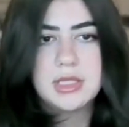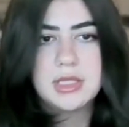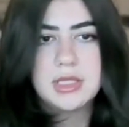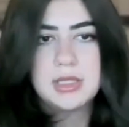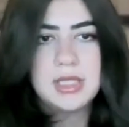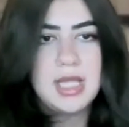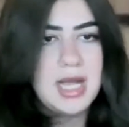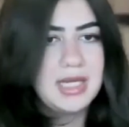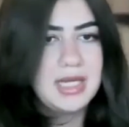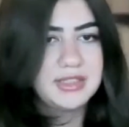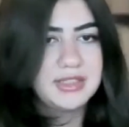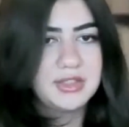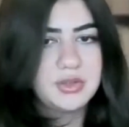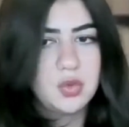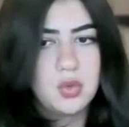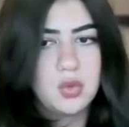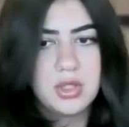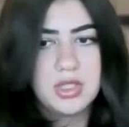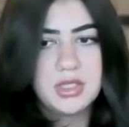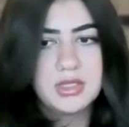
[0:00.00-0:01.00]
glass
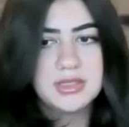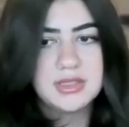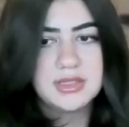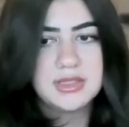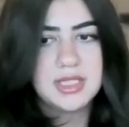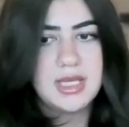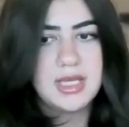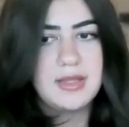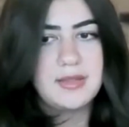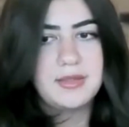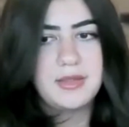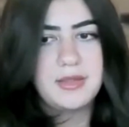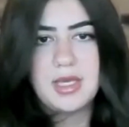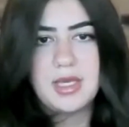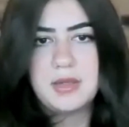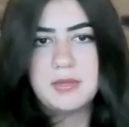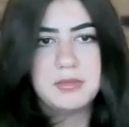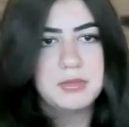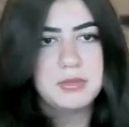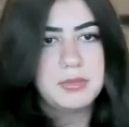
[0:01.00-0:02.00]
doors, and
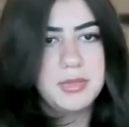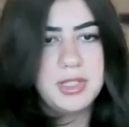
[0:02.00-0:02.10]
then,